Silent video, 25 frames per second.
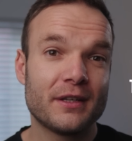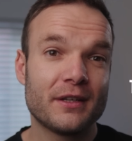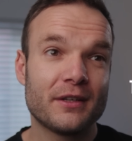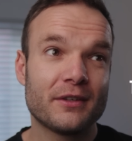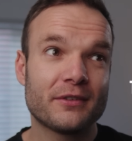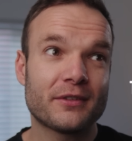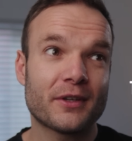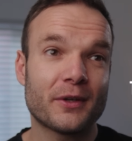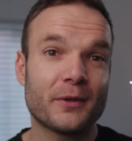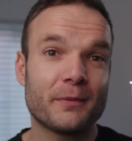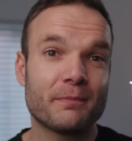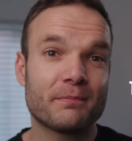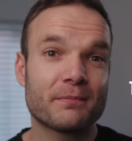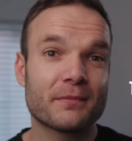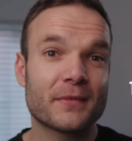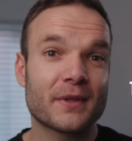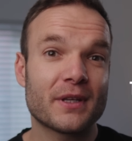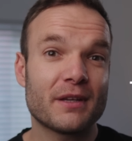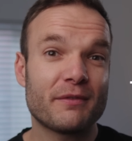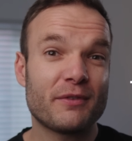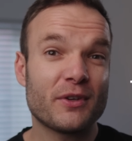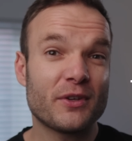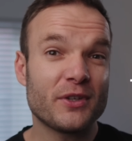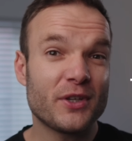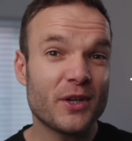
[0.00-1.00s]
So
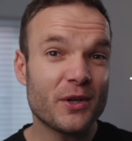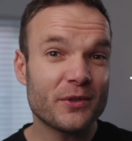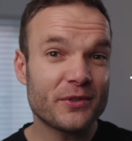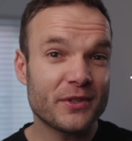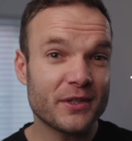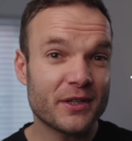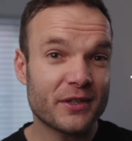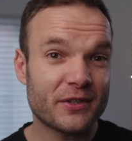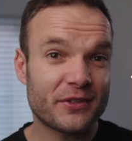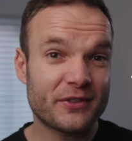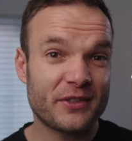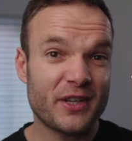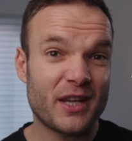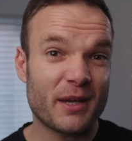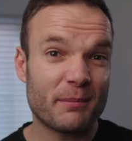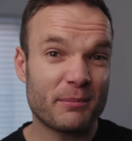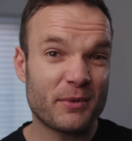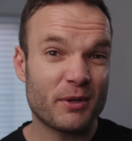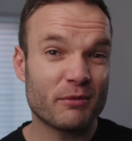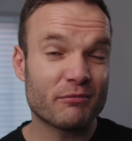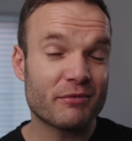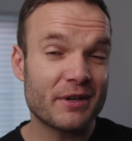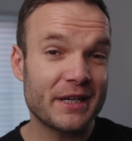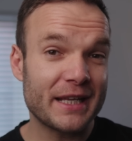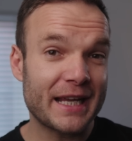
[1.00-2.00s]
if you're using a SIPP,
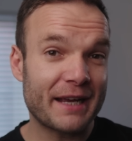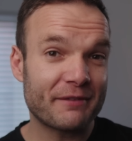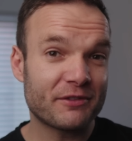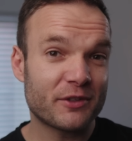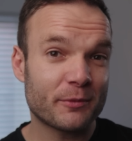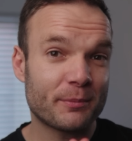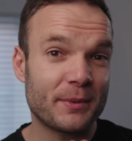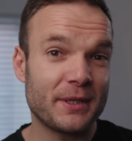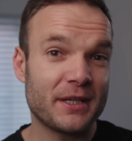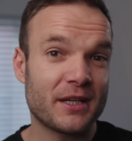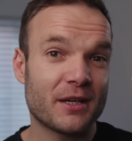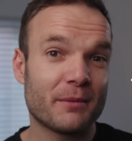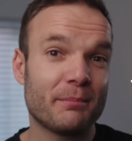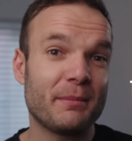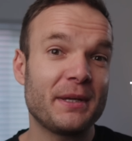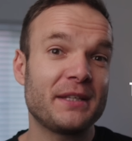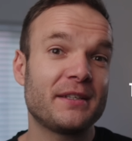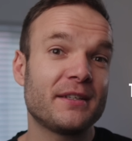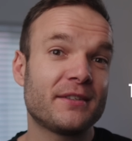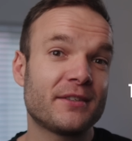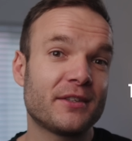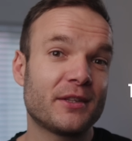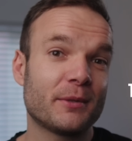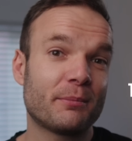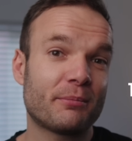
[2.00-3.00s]
you really have to be
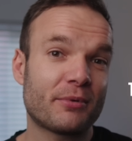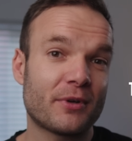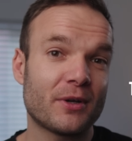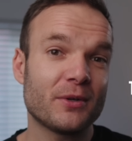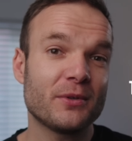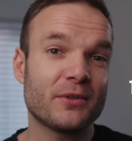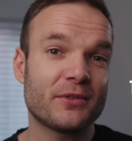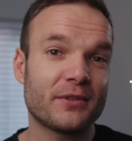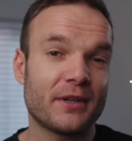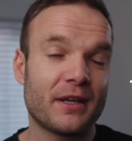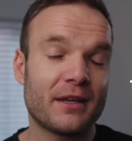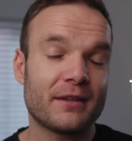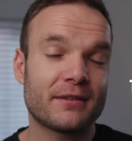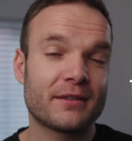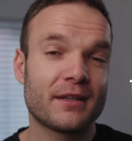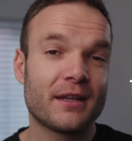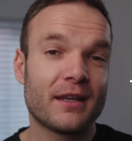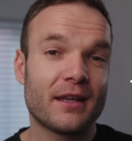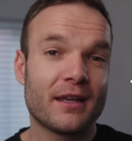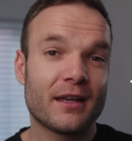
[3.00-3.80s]
committed to the process